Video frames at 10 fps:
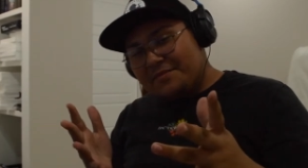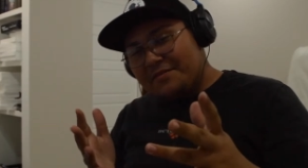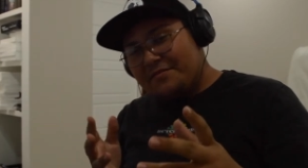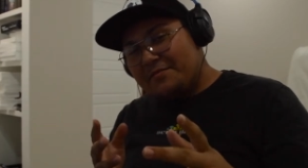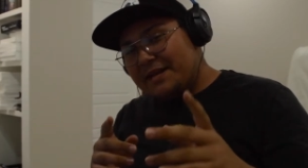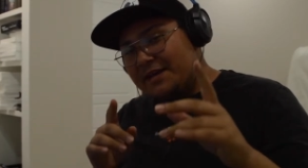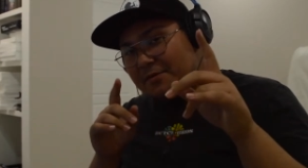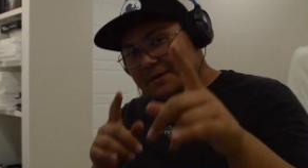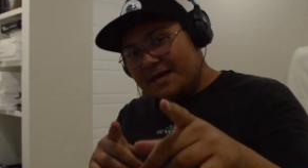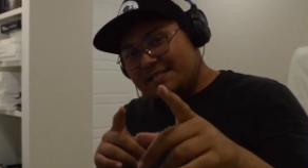up, everybody?
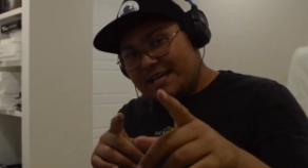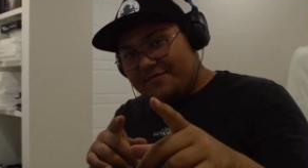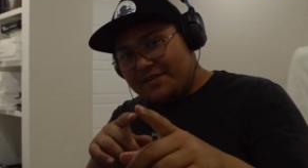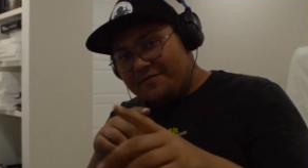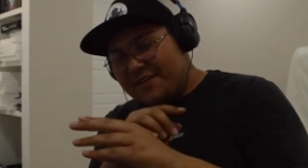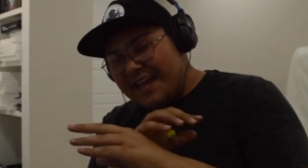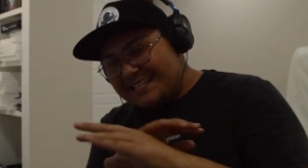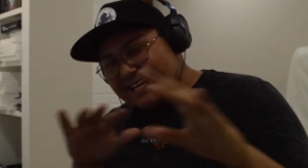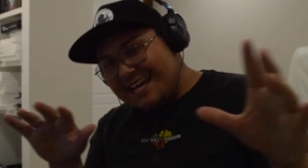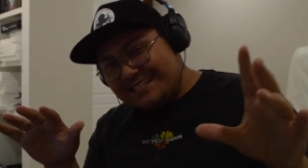Hope you guys are having a
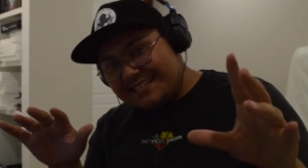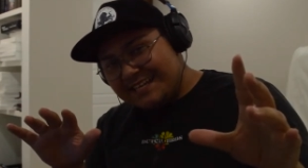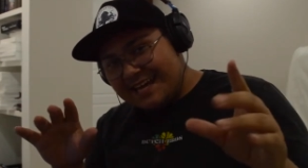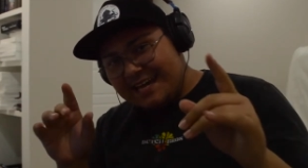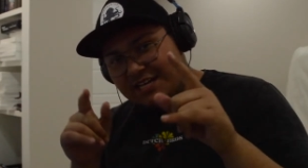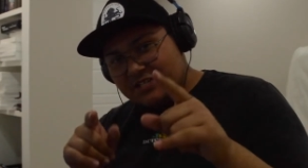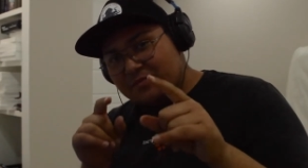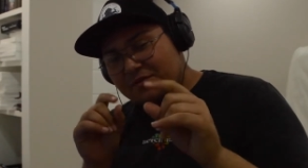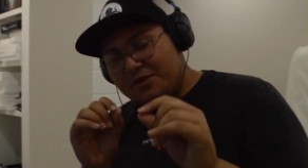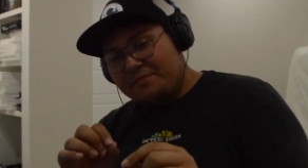fantastic day. It's your
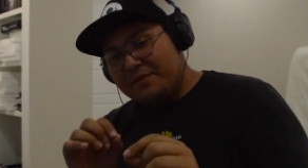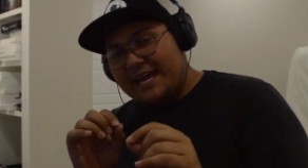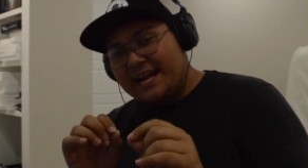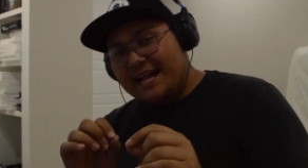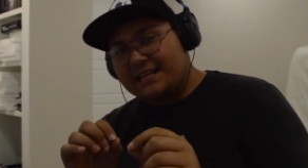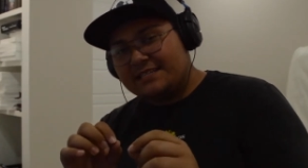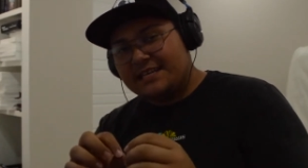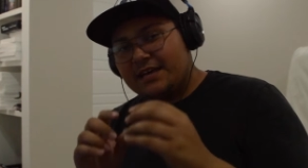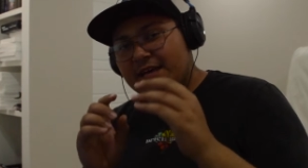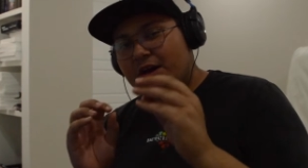boy Ben
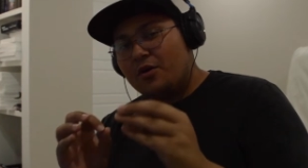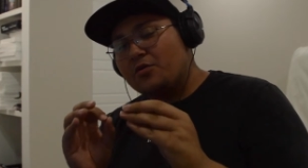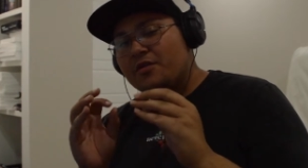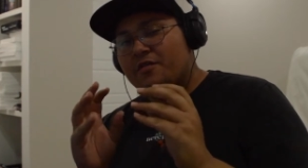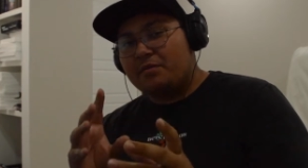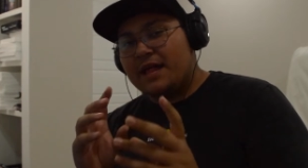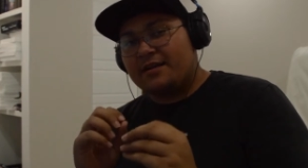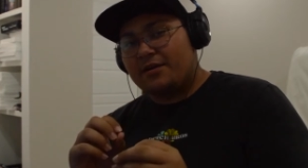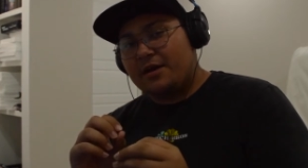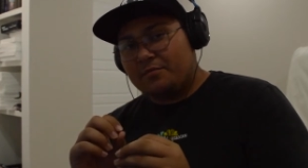Alisea, owner of Black
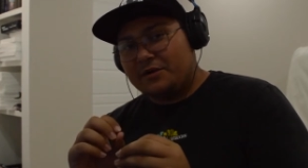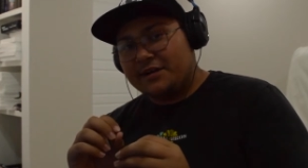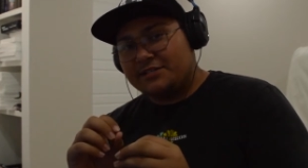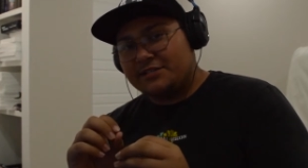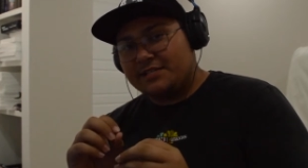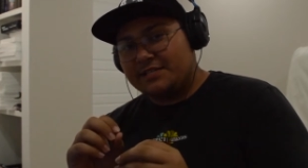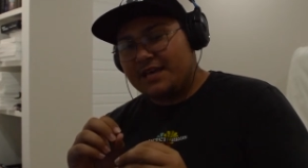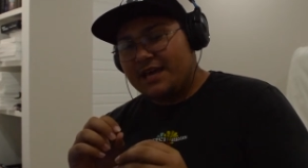Crown Productions.